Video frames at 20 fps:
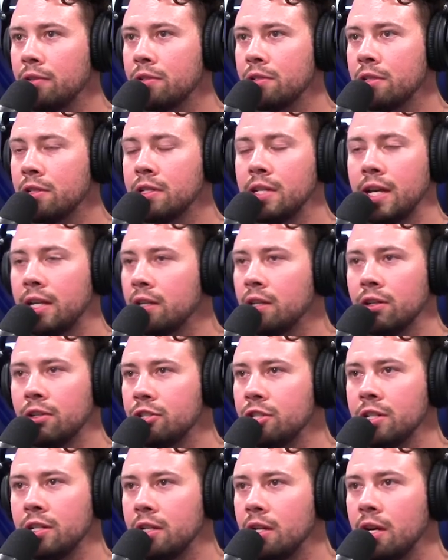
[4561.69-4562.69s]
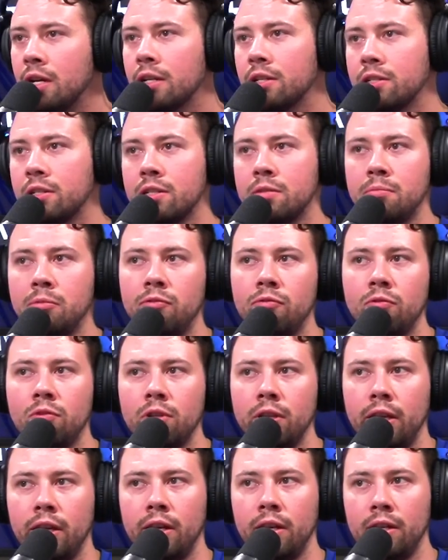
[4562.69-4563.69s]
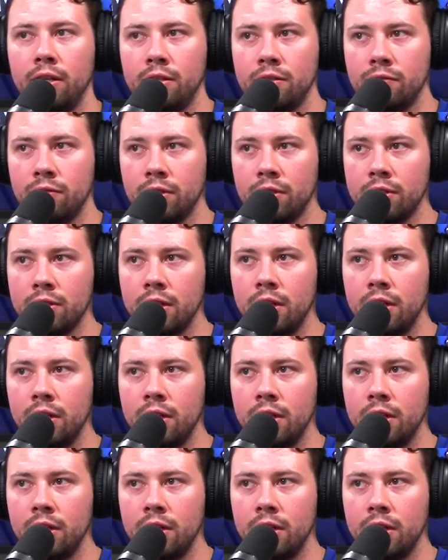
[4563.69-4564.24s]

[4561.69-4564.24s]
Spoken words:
The technology did not exist before the 80s for the cell